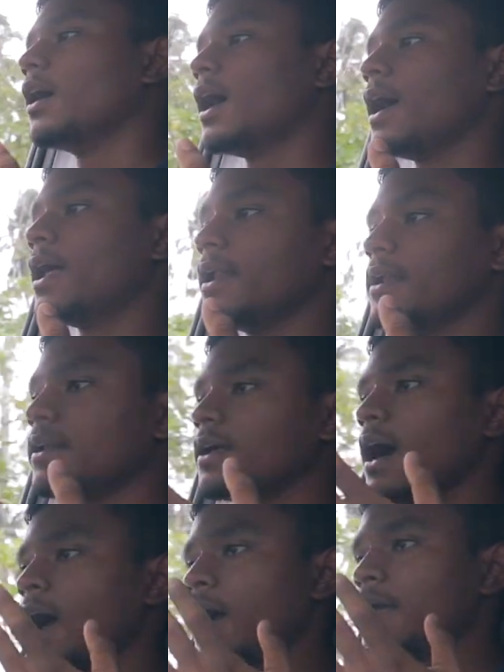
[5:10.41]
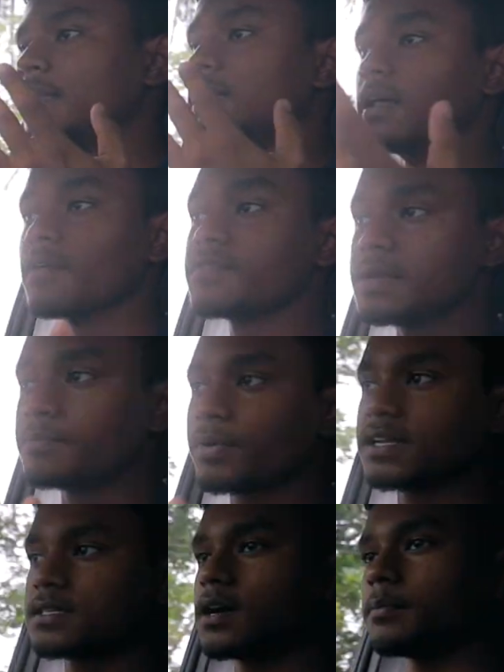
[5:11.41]
and I love the
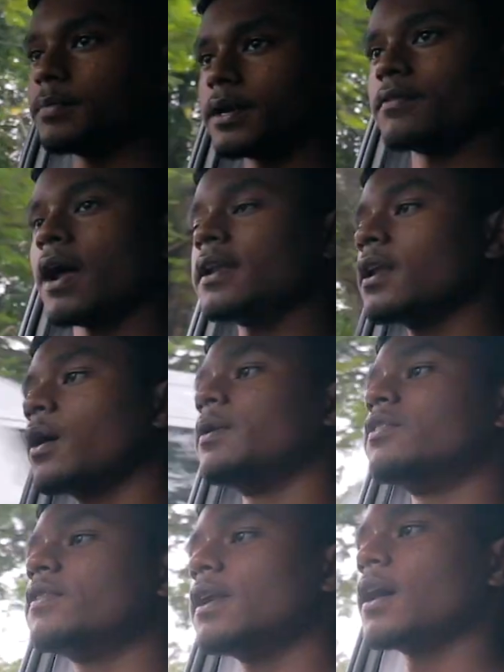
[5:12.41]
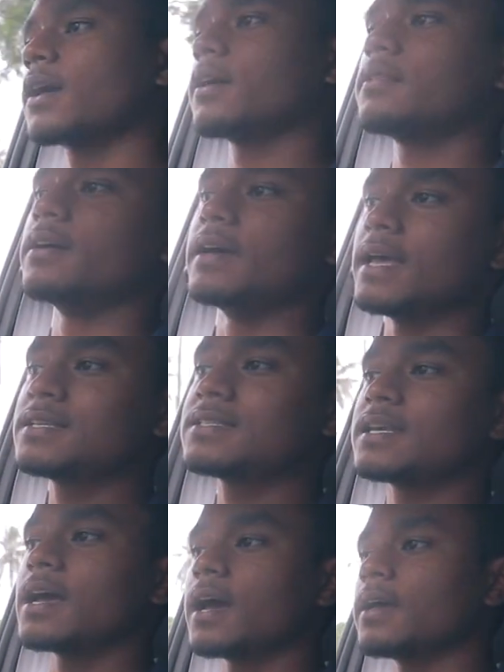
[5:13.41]
Impreza, but right now in Sri Lanka the
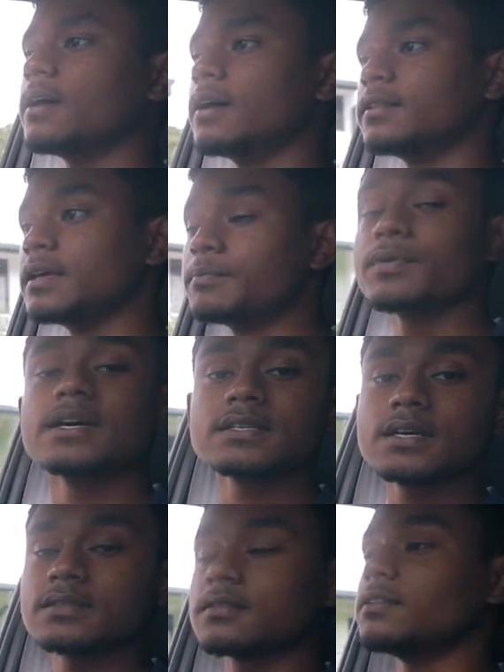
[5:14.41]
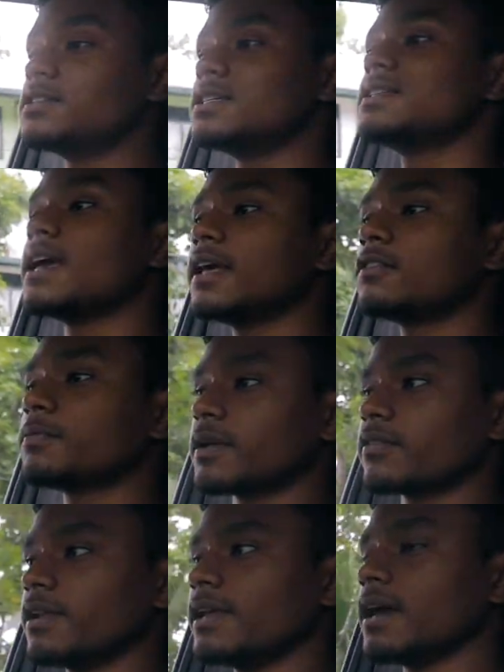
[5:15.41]
STI, the Imprezas, the GC8
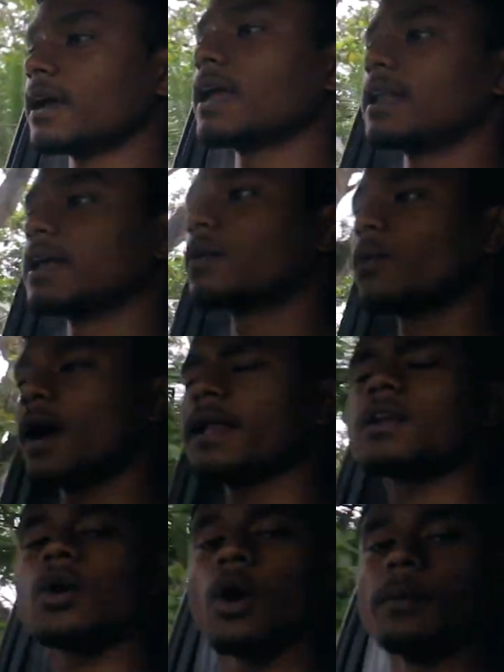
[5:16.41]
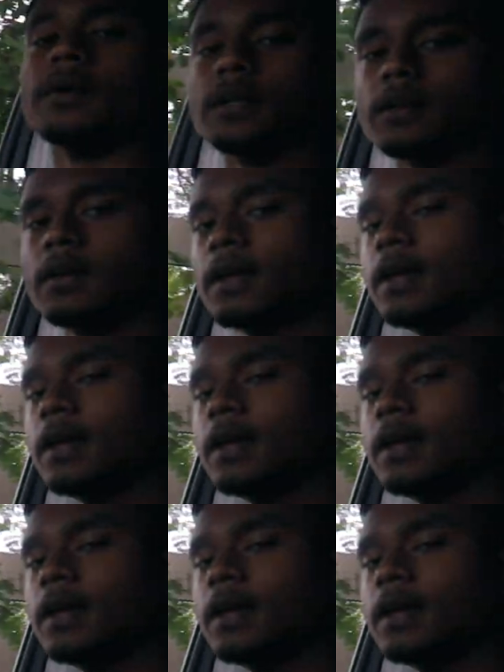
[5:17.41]
especially, are getting quite common.